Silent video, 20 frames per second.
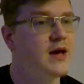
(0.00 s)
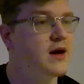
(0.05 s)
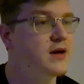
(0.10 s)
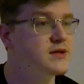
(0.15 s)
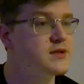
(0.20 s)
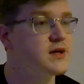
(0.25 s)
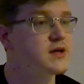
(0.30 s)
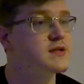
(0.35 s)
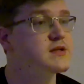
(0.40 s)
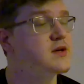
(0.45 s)
I
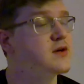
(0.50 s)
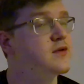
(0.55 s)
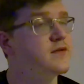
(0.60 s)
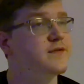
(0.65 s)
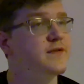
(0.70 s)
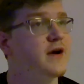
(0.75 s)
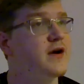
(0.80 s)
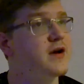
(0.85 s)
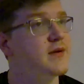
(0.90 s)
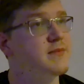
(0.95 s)
was also
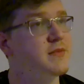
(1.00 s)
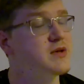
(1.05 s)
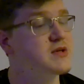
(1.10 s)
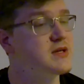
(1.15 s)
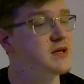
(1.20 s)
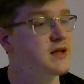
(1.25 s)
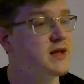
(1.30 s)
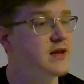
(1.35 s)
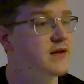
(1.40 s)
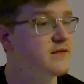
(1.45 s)
very
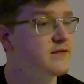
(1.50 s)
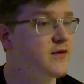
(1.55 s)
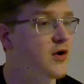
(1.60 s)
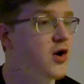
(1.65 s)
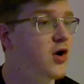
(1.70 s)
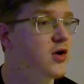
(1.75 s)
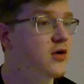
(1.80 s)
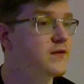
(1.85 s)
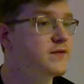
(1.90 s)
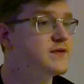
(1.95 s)
musically
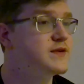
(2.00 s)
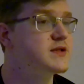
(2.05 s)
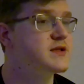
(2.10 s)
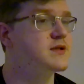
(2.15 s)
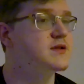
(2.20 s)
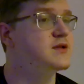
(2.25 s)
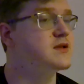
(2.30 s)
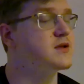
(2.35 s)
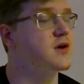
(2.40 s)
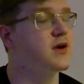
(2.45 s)
involved,
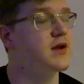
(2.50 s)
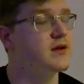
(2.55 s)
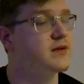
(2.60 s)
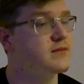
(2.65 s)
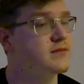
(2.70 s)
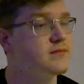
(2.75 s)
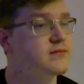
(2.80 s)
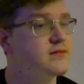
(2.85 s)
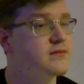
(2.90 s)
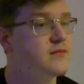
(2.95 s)

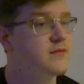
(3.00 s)
starting